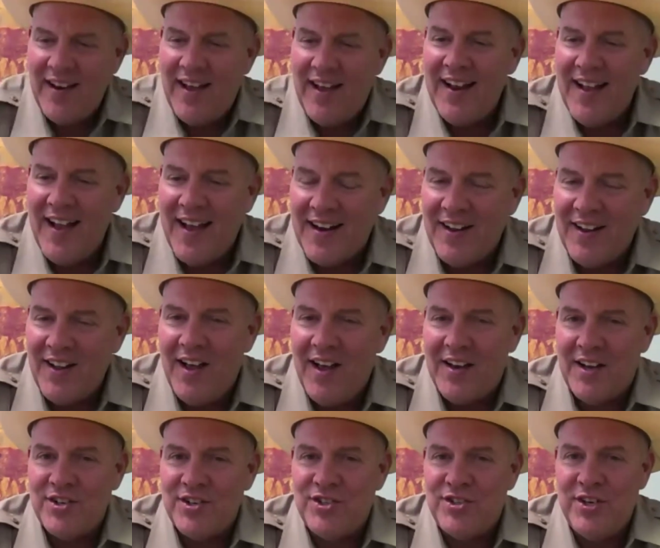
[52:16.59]
I got a
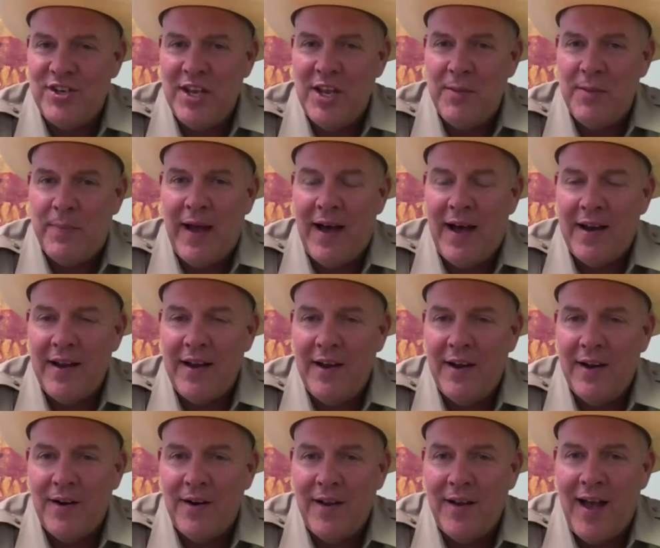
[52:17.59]
lot of sheep yeah,
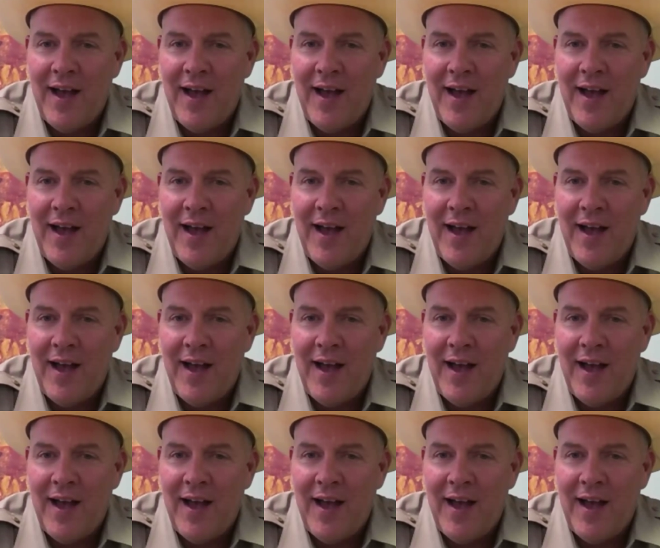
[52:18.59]
out here.